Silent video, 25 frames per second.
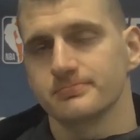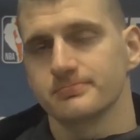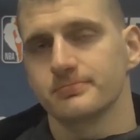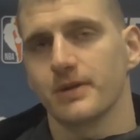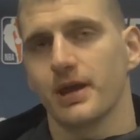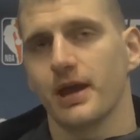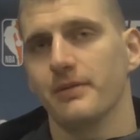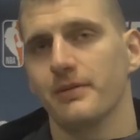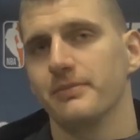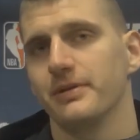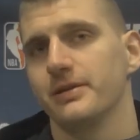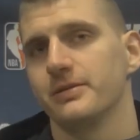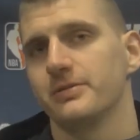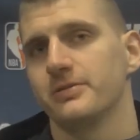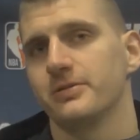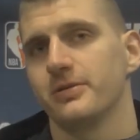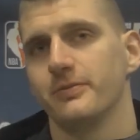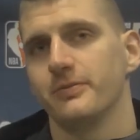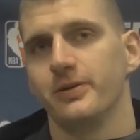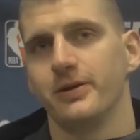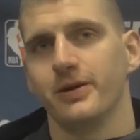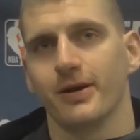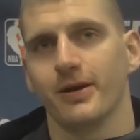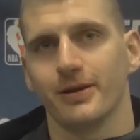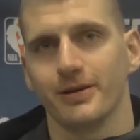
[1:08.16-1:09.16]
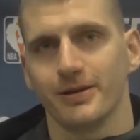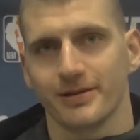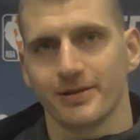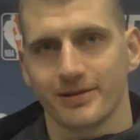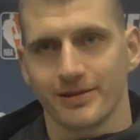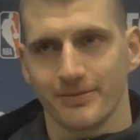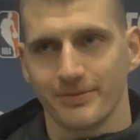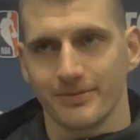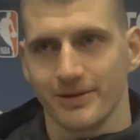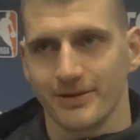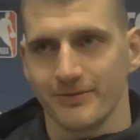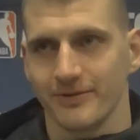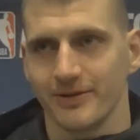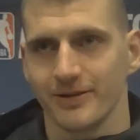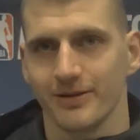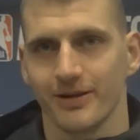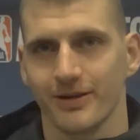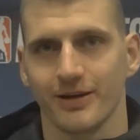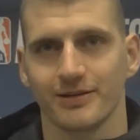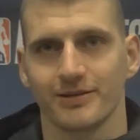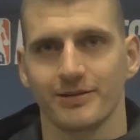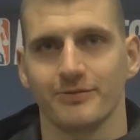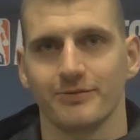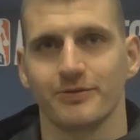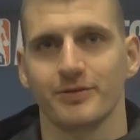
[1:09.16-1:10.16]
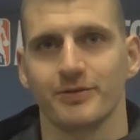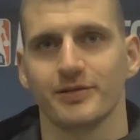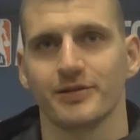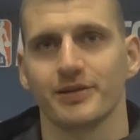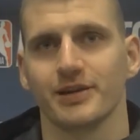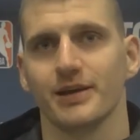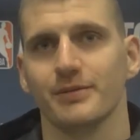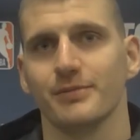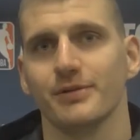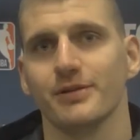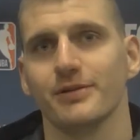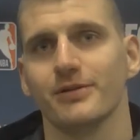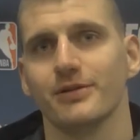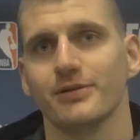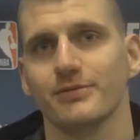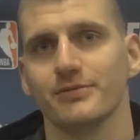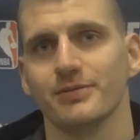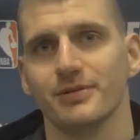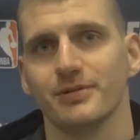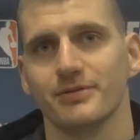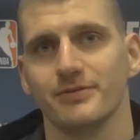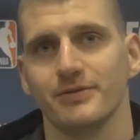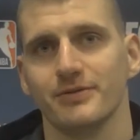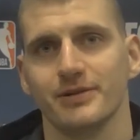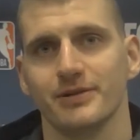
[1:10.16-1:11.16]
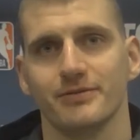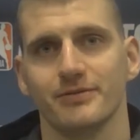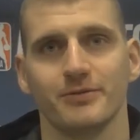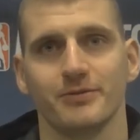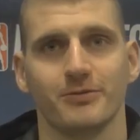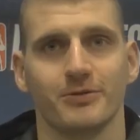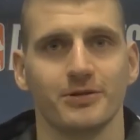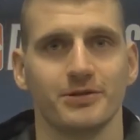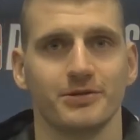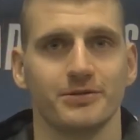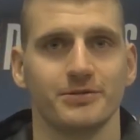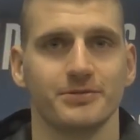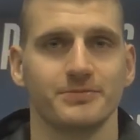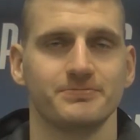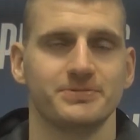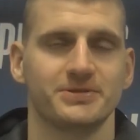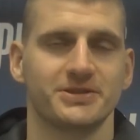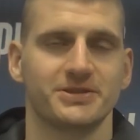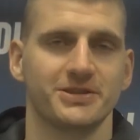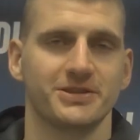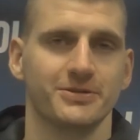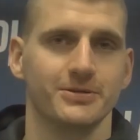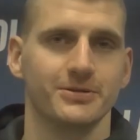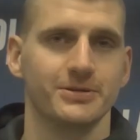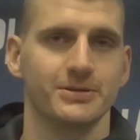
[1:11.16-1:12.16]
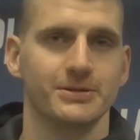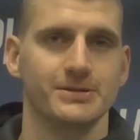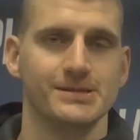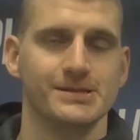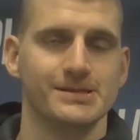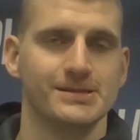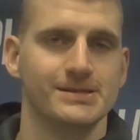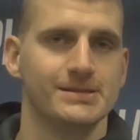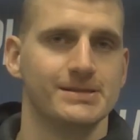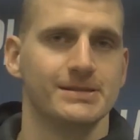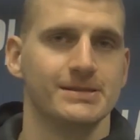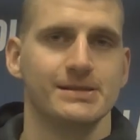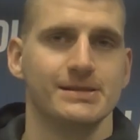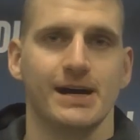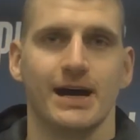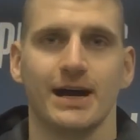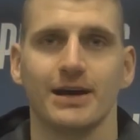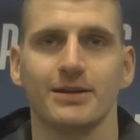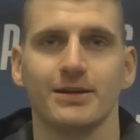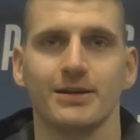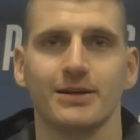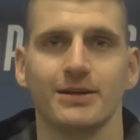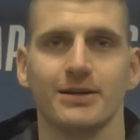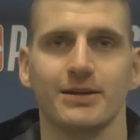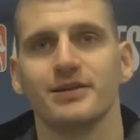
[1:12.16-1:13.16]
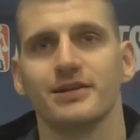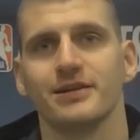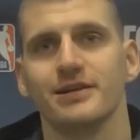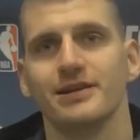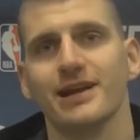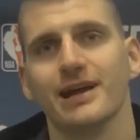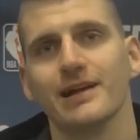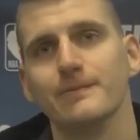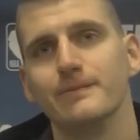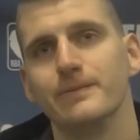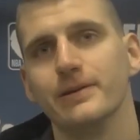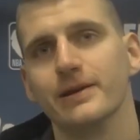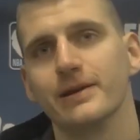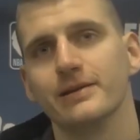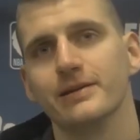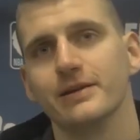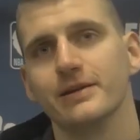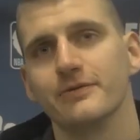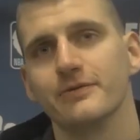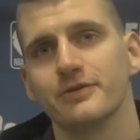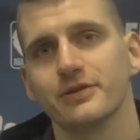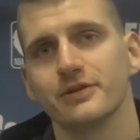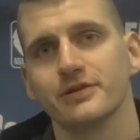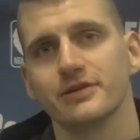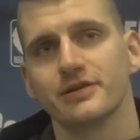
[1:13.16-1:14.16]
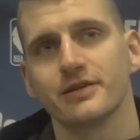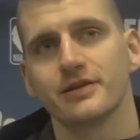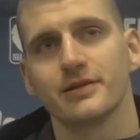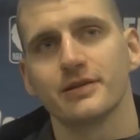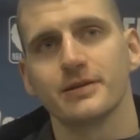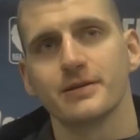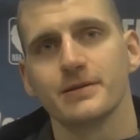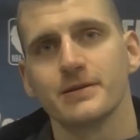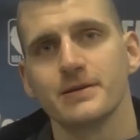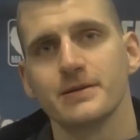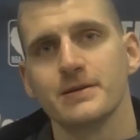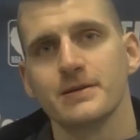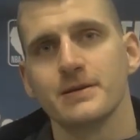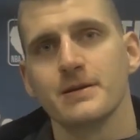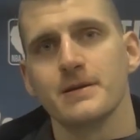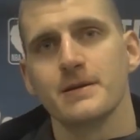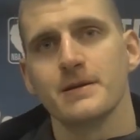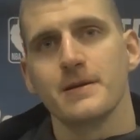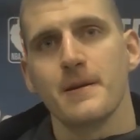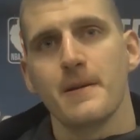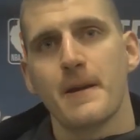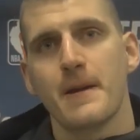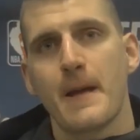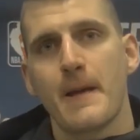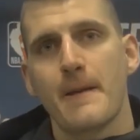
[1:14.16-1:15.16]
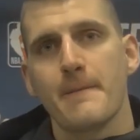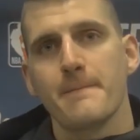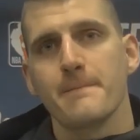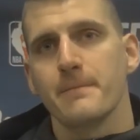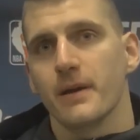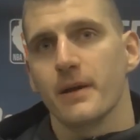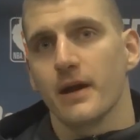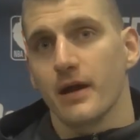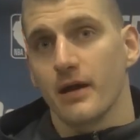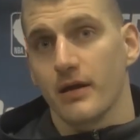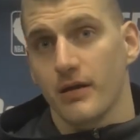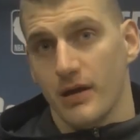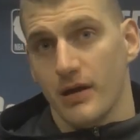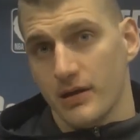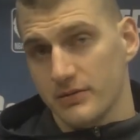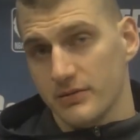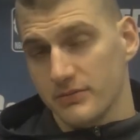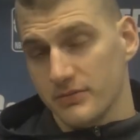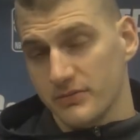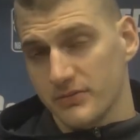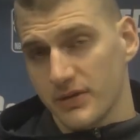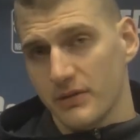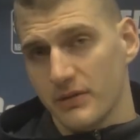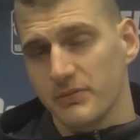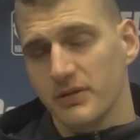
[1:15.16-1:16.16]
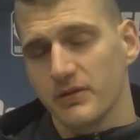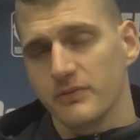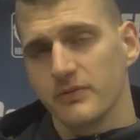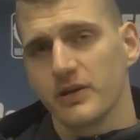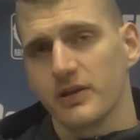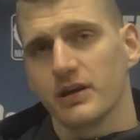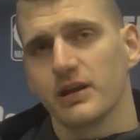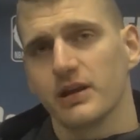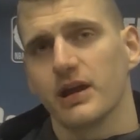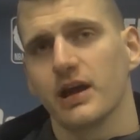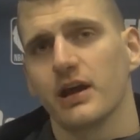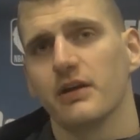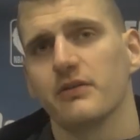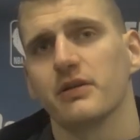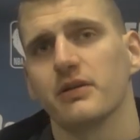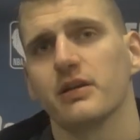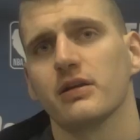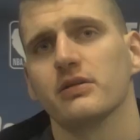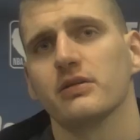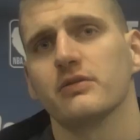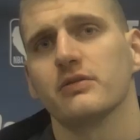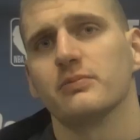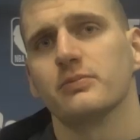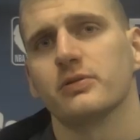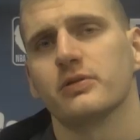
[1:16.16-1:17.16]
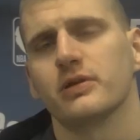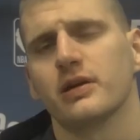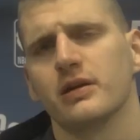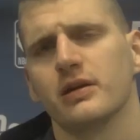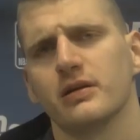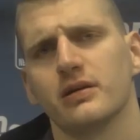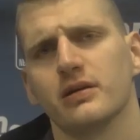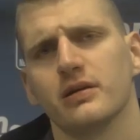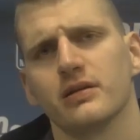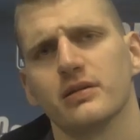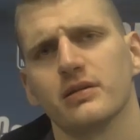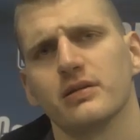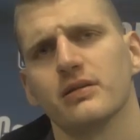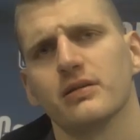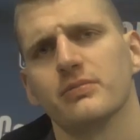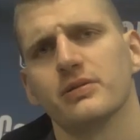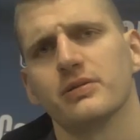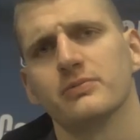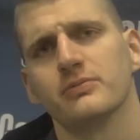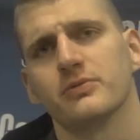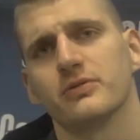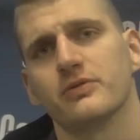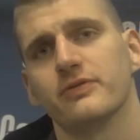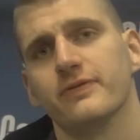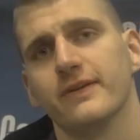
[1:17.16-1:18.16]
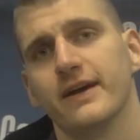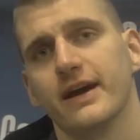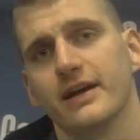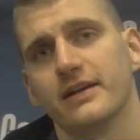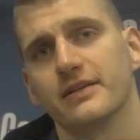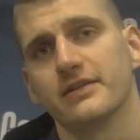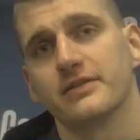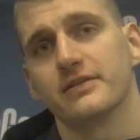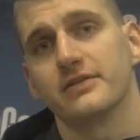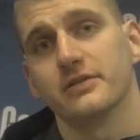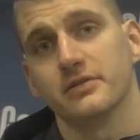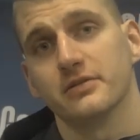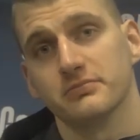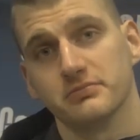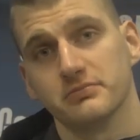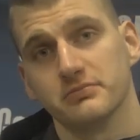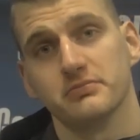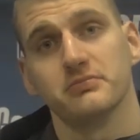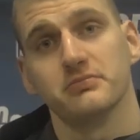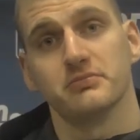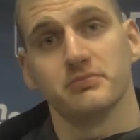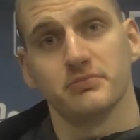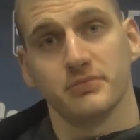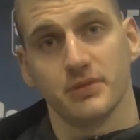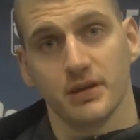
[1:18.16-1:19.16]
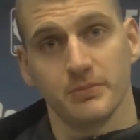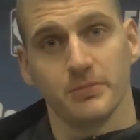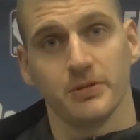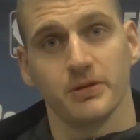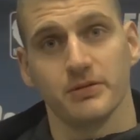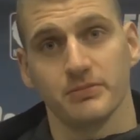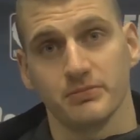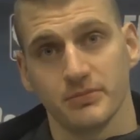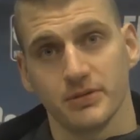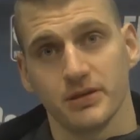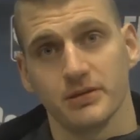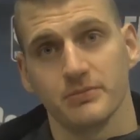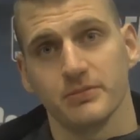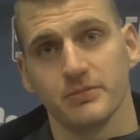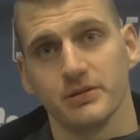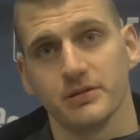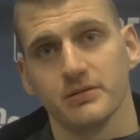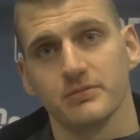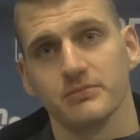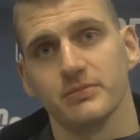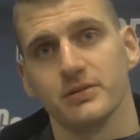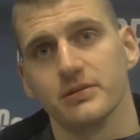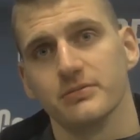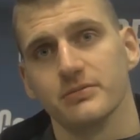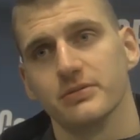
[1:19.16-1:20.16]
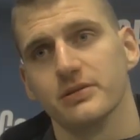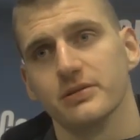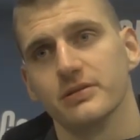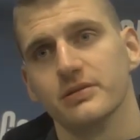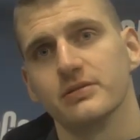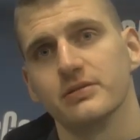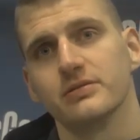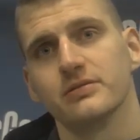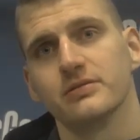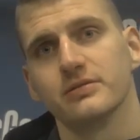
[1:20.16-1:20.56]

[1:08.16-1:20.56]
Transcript: I mean, to be honest, I mean, we lost the first game at home, so we won. So I don't know, is it that big difference? I mean, we're gonna have a lot of more, a little bit more fans, so maybe we're